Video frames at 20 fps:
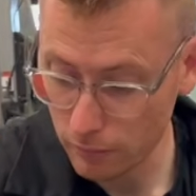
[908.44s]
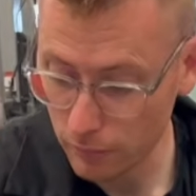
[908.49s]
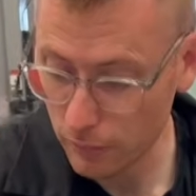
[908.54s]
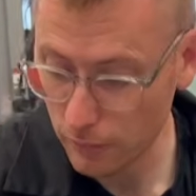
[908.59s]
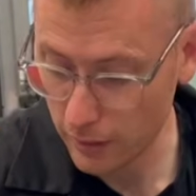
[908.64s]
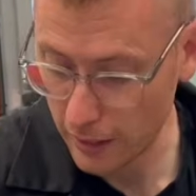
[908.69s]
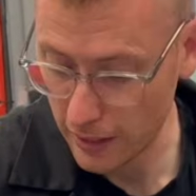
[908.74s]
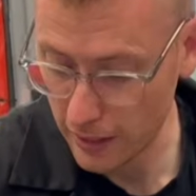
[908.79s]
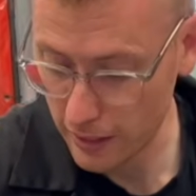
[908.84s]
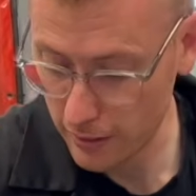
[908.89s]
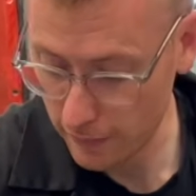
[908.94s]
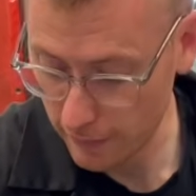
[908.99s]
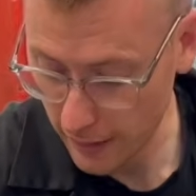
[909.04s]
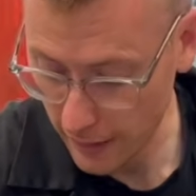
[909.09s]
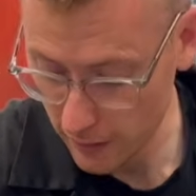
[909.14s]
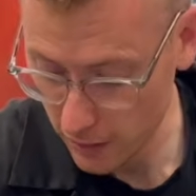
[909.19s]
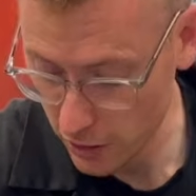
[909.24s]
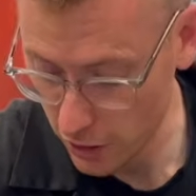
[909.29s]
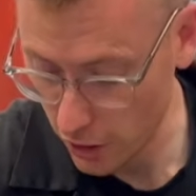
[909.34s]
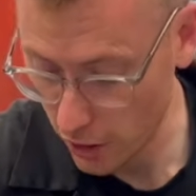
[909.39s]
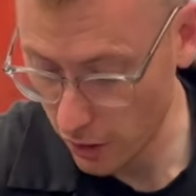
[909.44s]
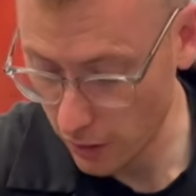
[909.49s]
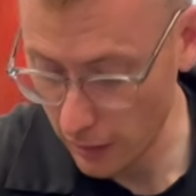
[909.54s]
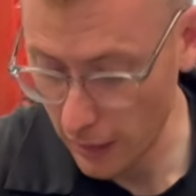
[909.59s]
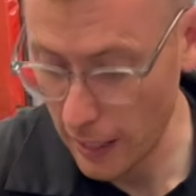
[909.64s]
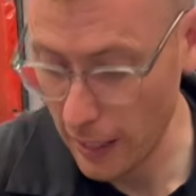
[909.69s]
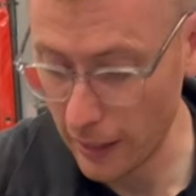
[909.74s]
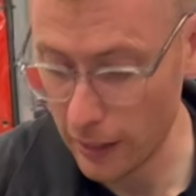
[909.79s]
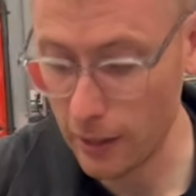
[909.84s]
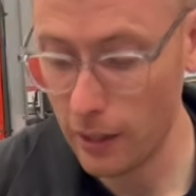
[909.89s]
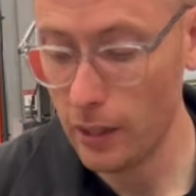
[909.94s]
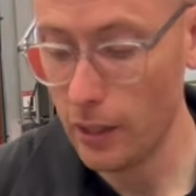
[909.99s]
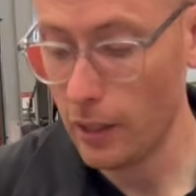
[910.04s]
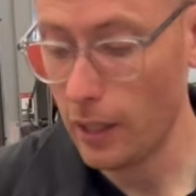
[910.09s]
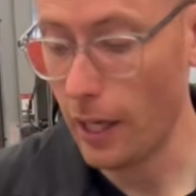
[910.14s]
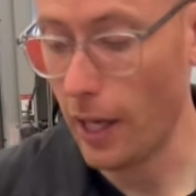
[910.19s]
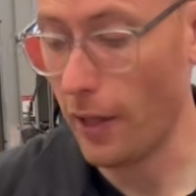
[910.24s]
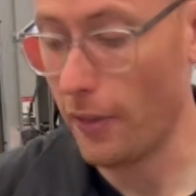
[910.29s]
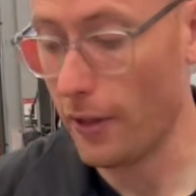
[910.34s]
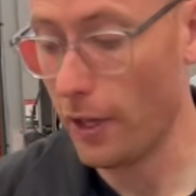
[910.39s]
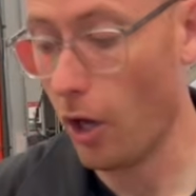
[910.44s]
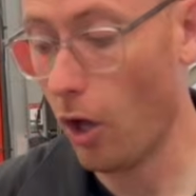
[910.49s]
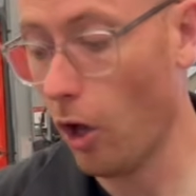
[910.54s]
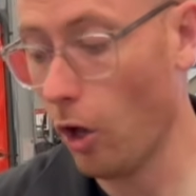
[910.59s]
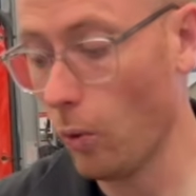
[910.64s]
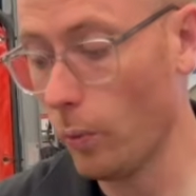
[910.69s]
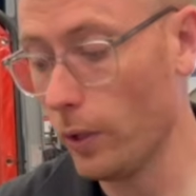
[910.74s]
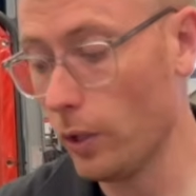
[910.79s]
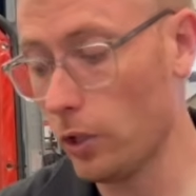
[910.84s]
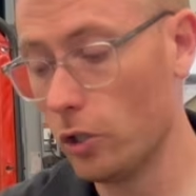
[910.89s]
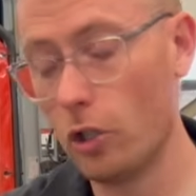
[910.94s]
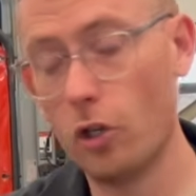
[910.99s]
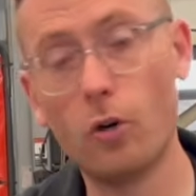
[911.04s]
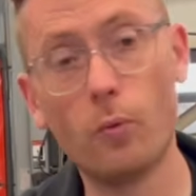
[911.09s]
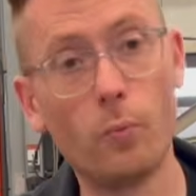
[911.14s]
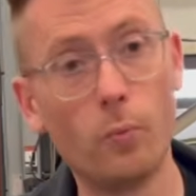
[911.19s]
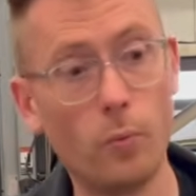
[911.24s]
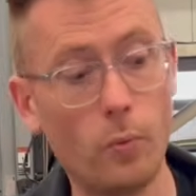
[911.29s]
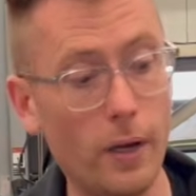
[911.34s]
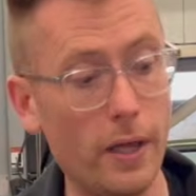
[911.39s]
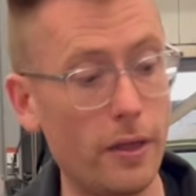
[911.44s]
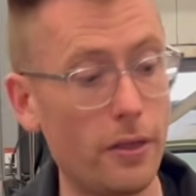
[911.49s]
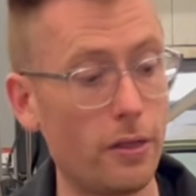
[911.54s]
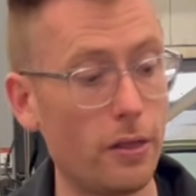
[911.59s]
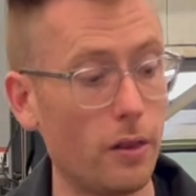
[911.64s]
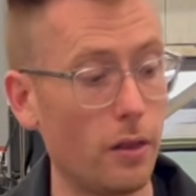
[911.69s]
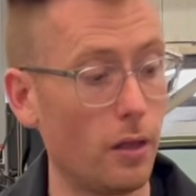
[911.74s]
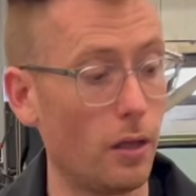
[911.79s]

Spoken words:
this anti-jerk line, and they all will come with